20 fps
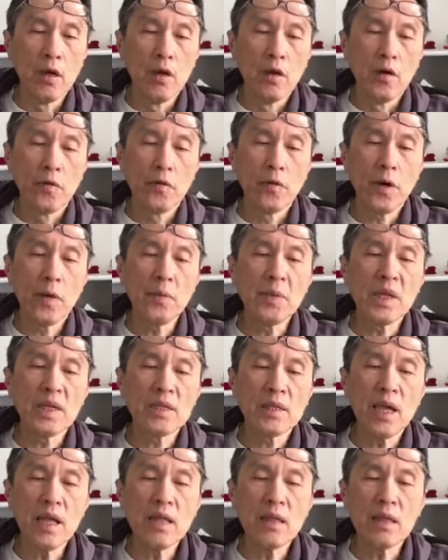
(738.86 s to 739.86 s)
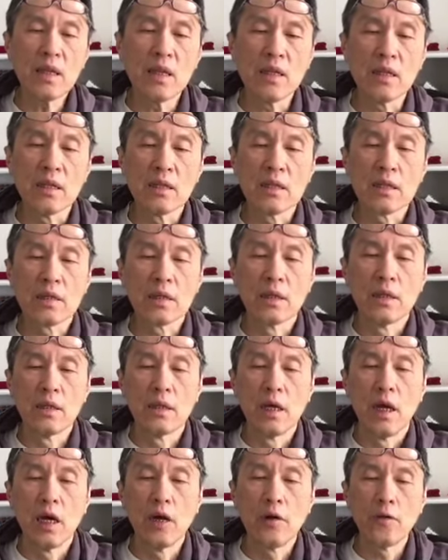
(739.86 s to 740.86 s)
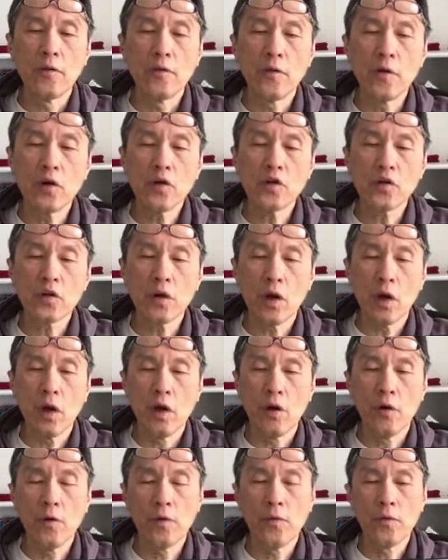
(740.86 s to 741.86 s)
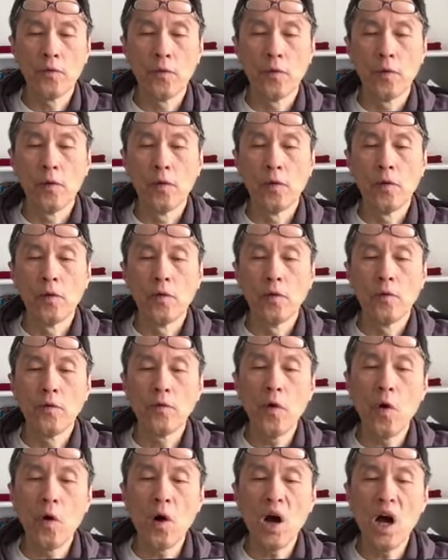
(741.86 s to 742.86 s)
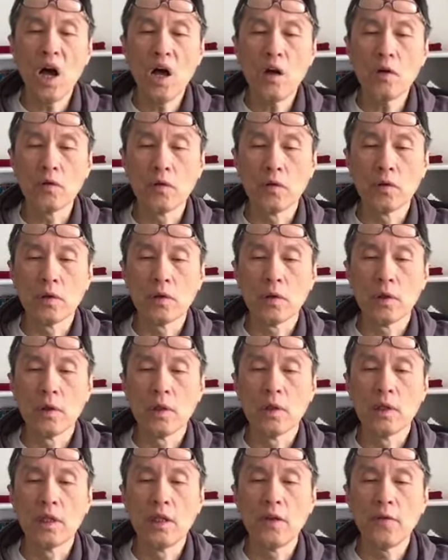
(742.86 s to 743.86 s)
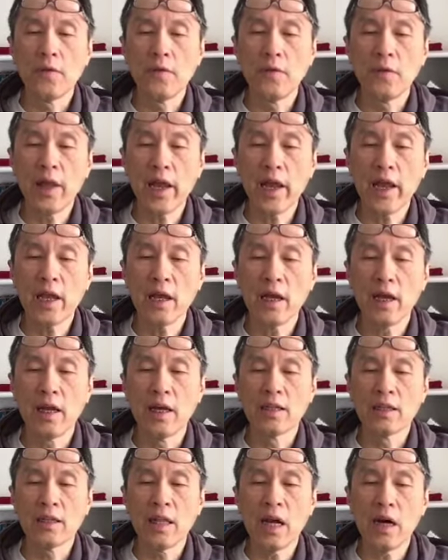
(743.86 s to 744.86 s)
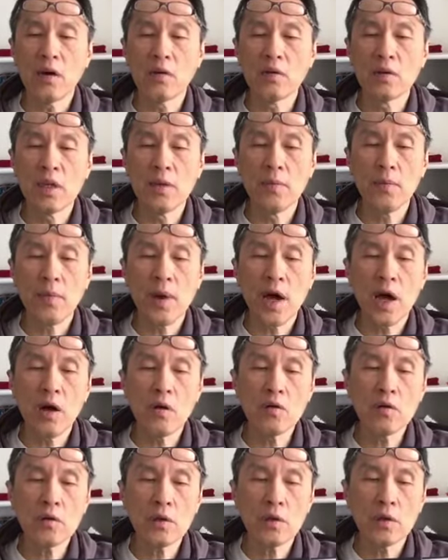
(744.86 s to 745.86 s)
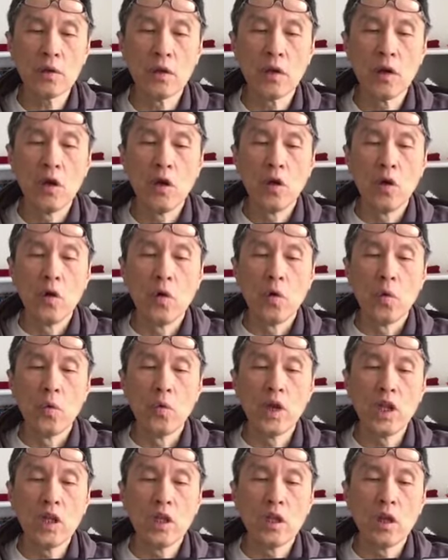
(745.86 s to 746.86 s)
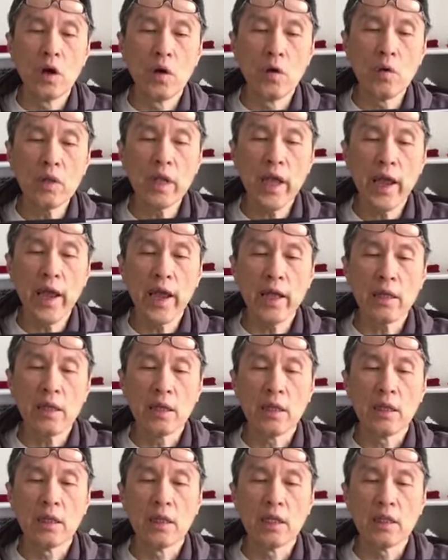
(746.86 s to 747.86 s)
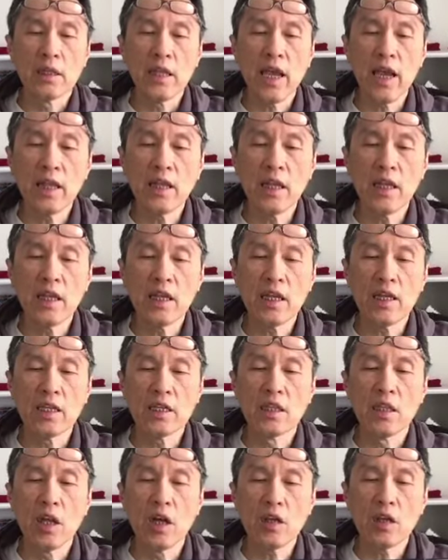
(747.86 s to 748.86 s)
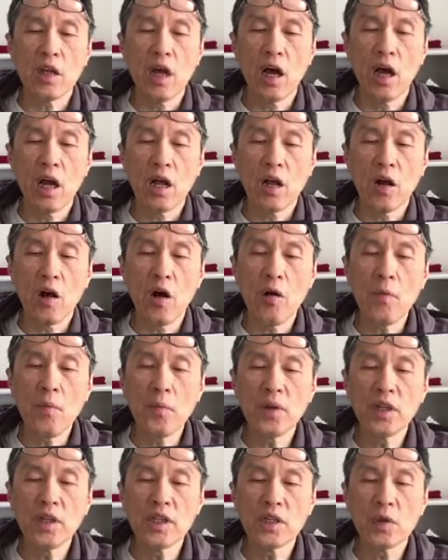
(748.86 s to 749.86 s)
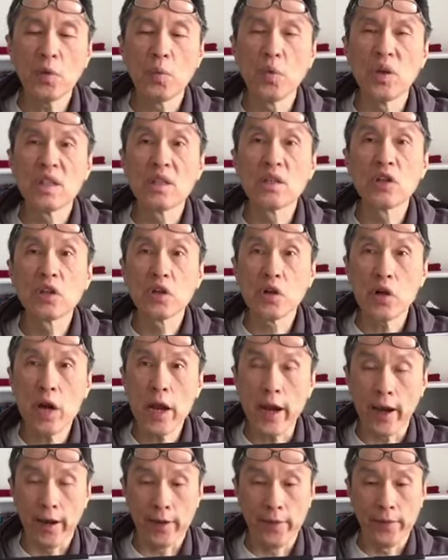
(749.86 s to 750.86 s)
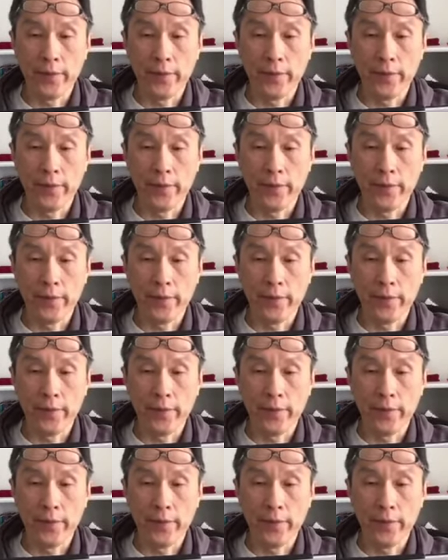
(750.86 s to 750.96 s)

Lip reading: From the sentence, a force of 4 ounces deflect 1,000 pounds, we know that the technique is not accomplished with strength.